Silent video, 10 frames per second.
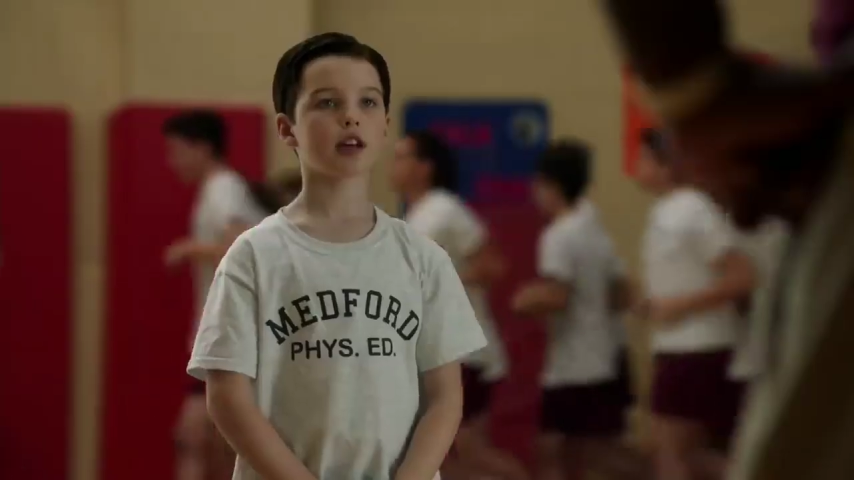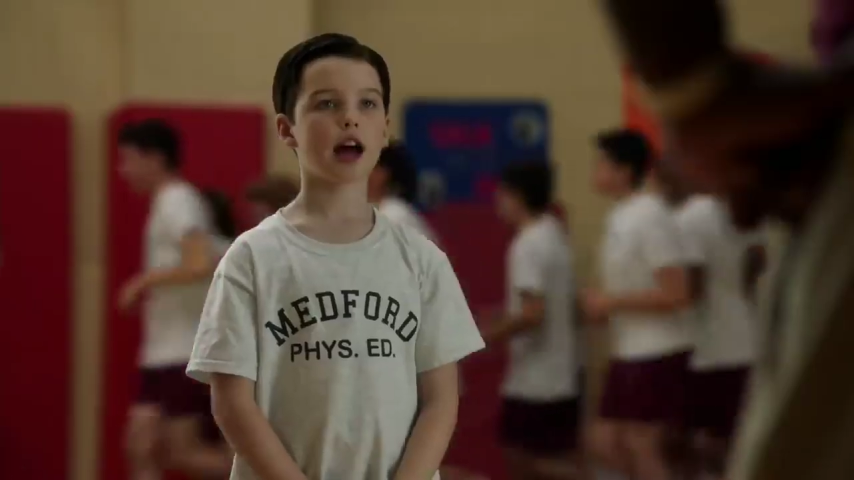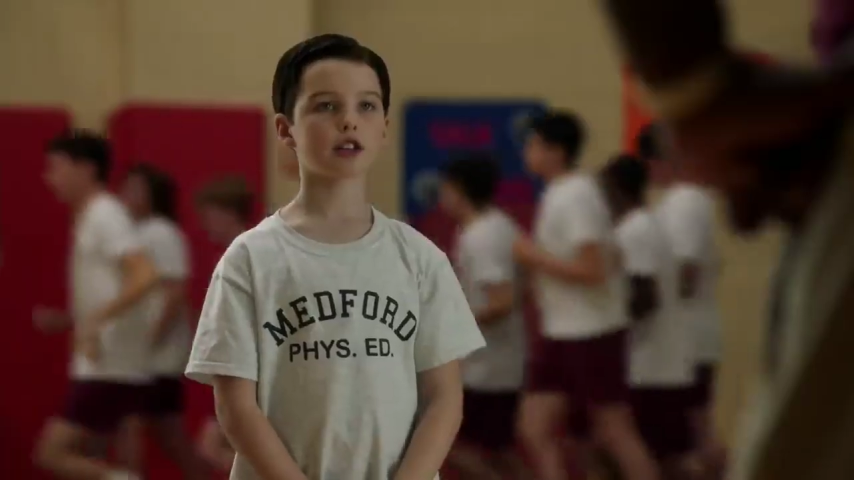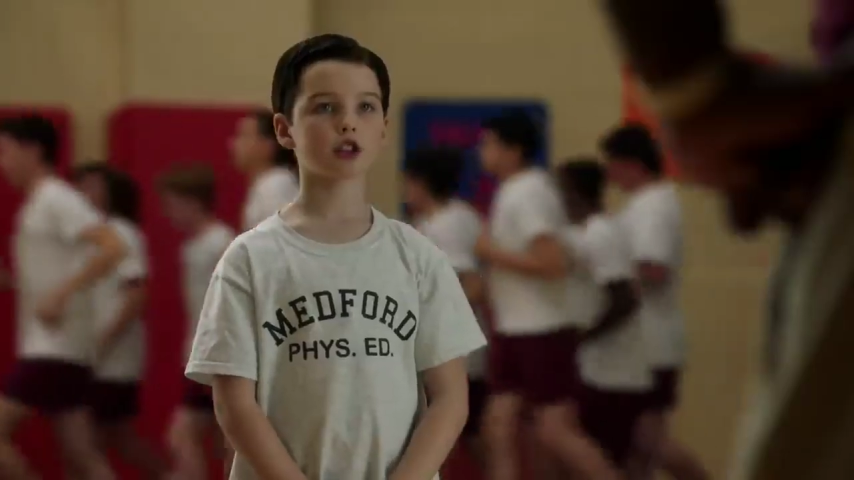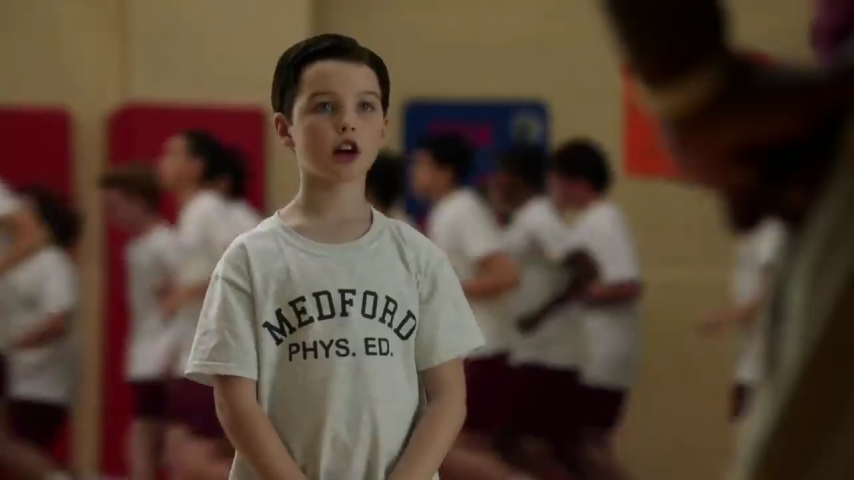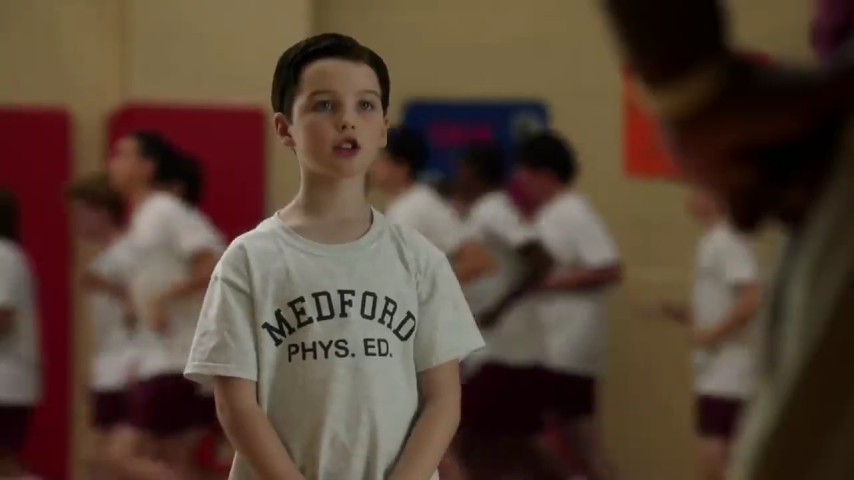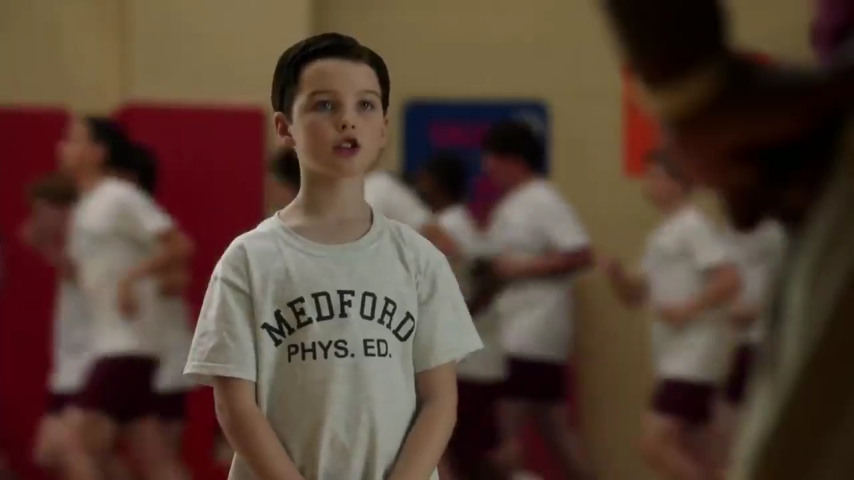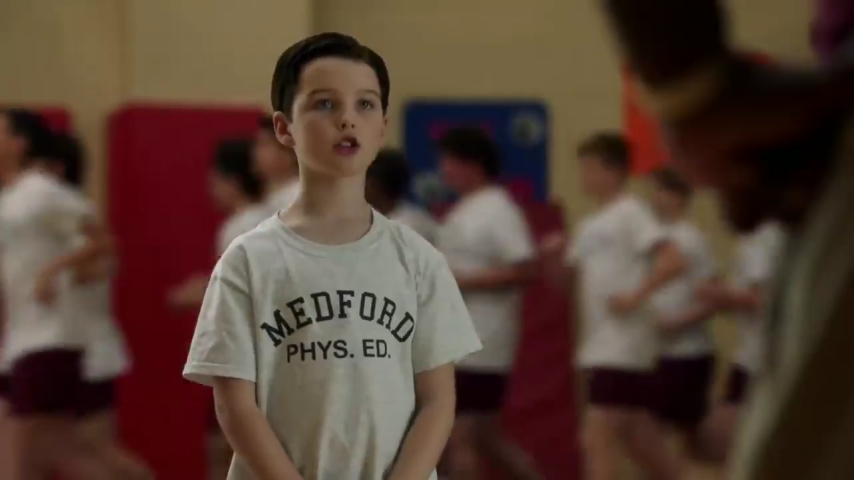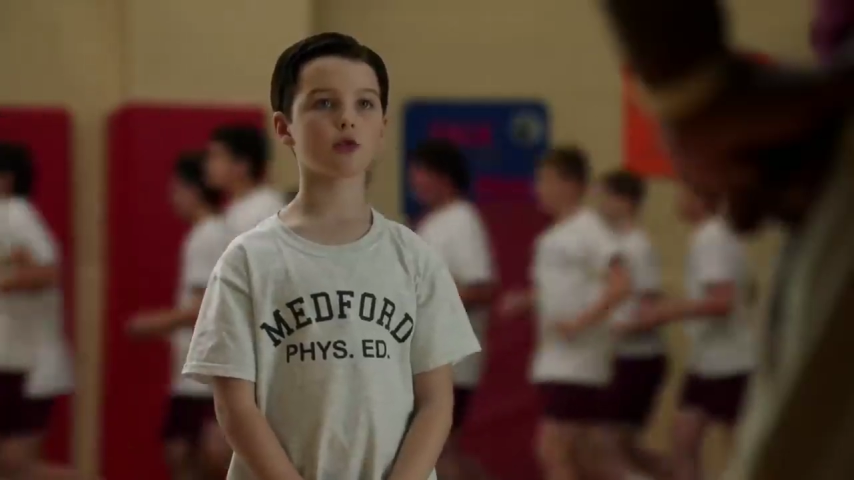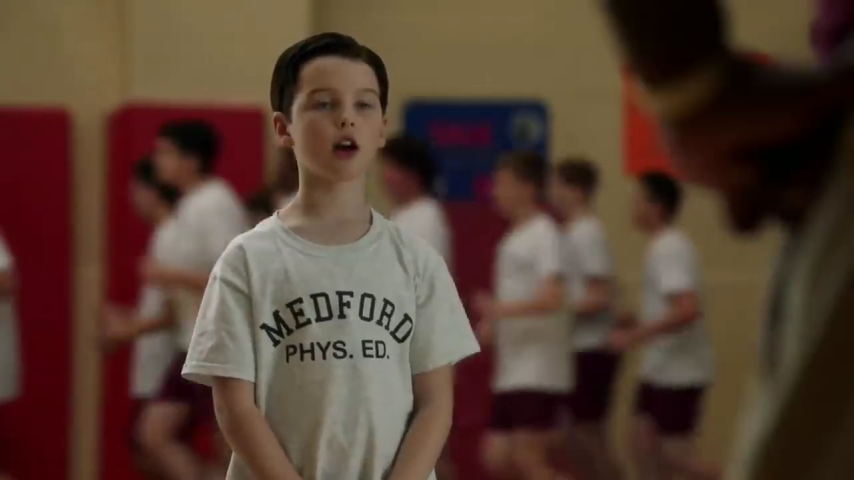to ask us
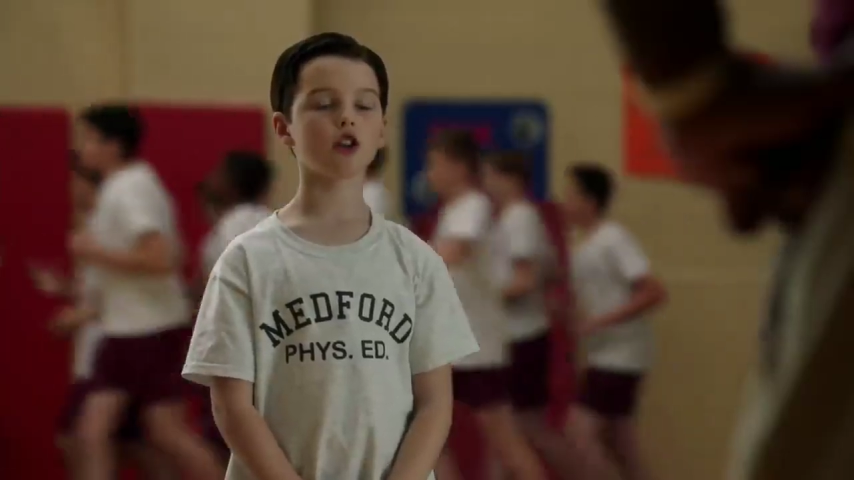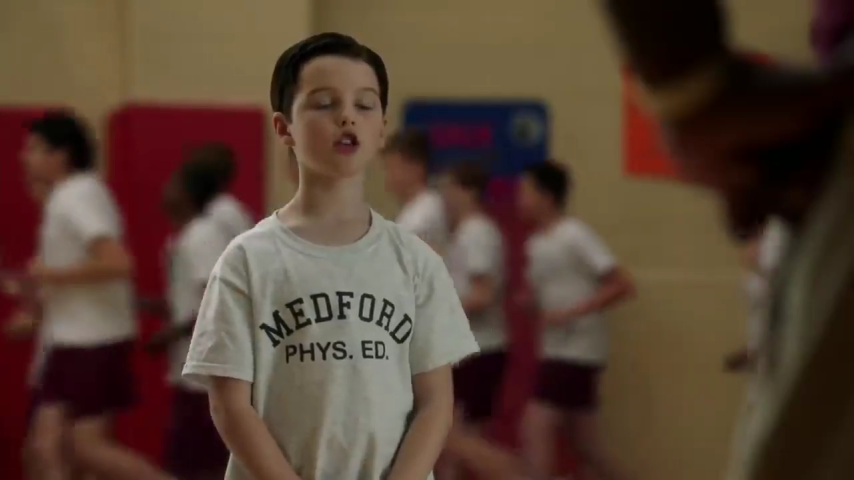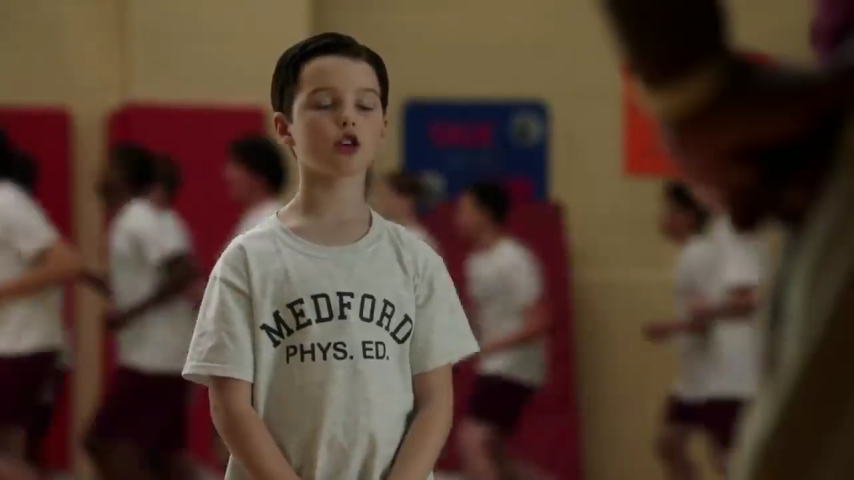to run,